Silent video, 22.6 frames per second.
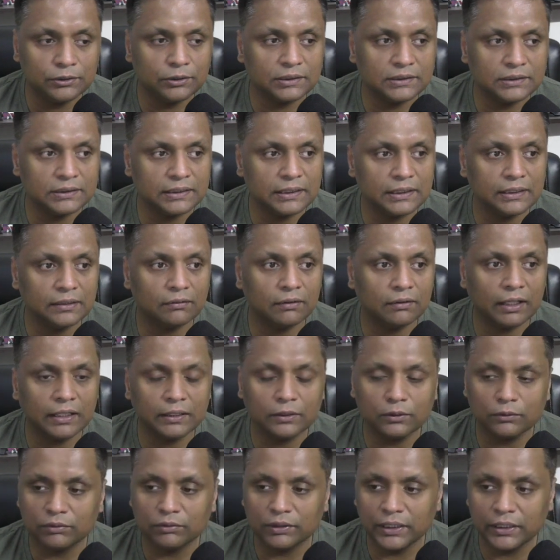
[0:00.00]
are seeing
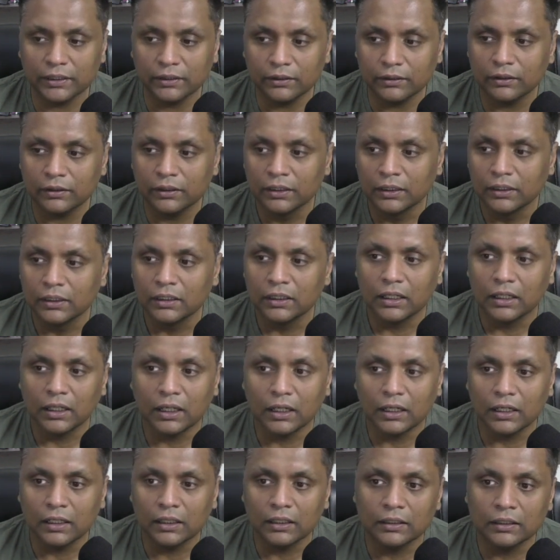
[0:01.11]
right over here,
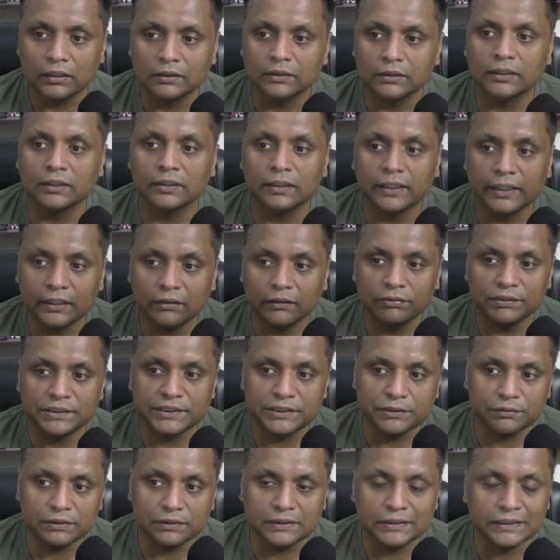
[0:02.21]
the link
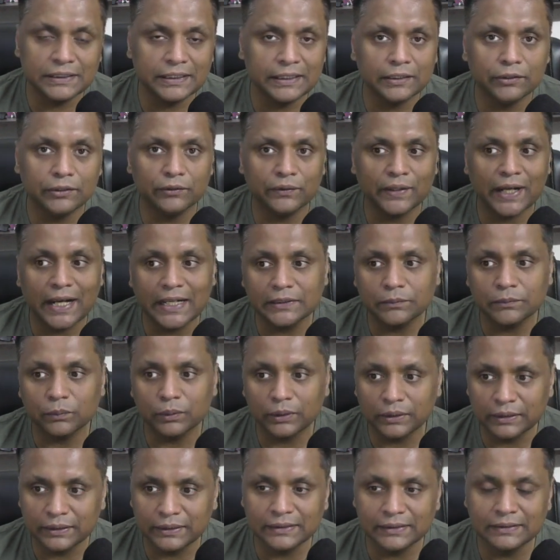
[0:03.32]
which you will see in your
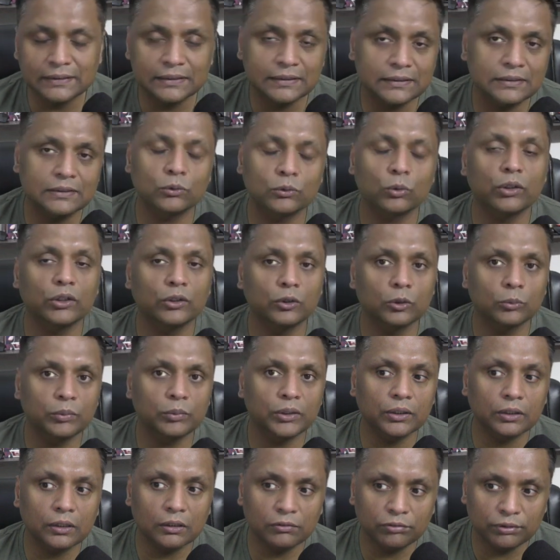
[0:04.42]
dashboard, this is going to be
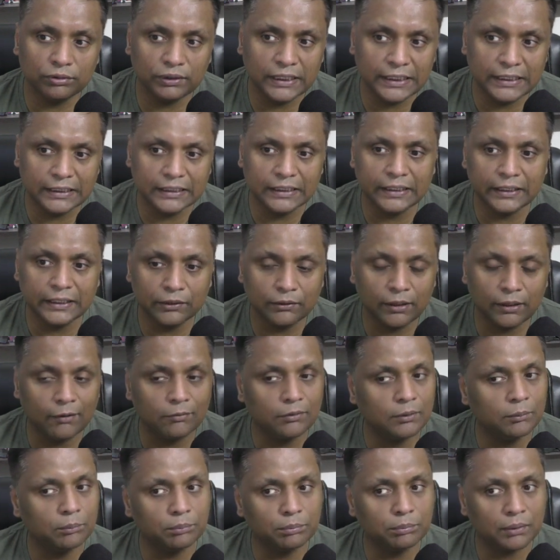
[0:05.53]
your affiliate link. You have
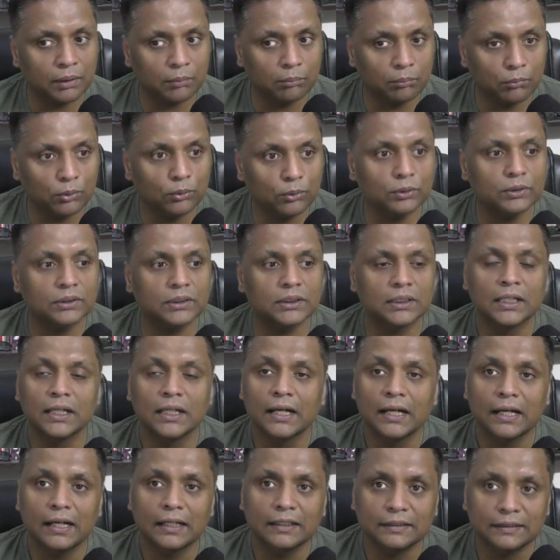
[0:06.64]
to promote
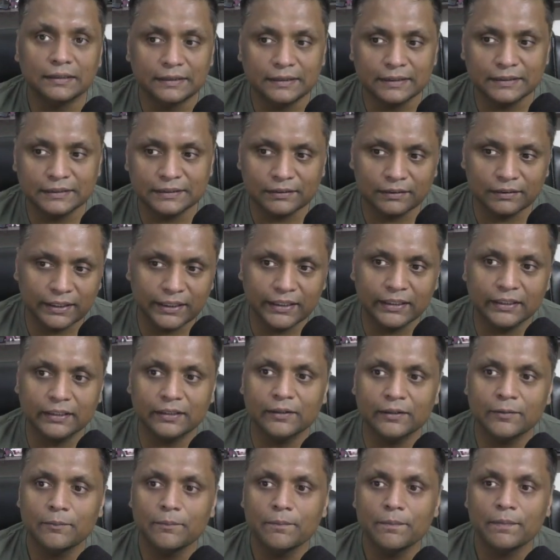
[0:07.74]
this link
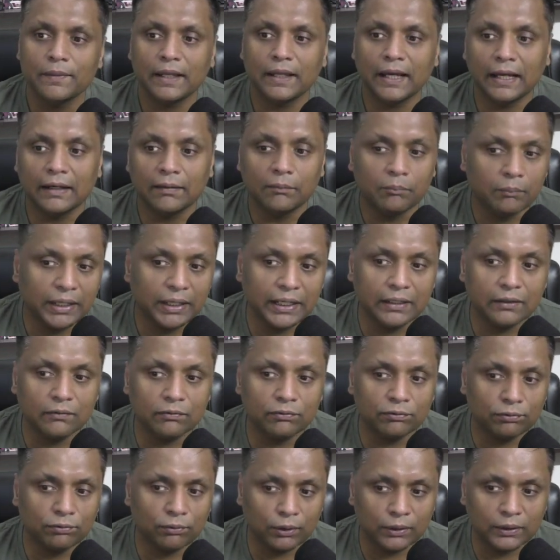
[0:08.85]
and make
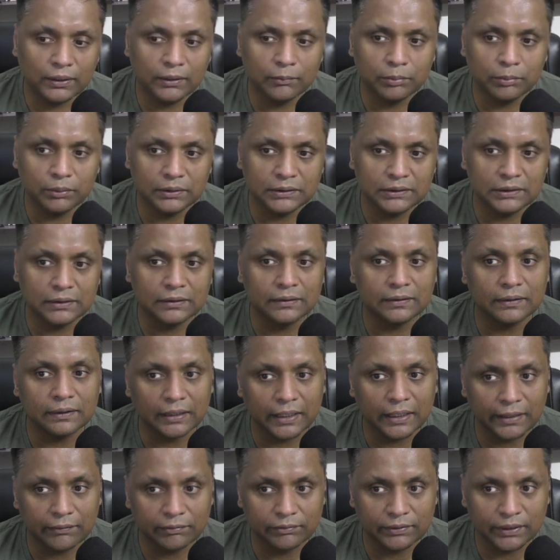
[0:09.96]
40%
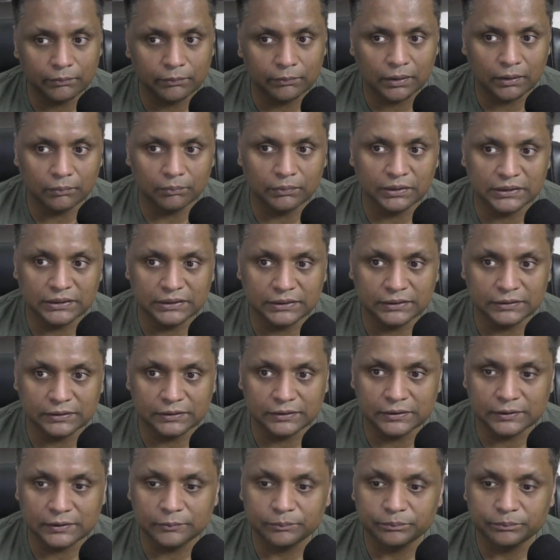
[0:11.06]
lifetime commissions.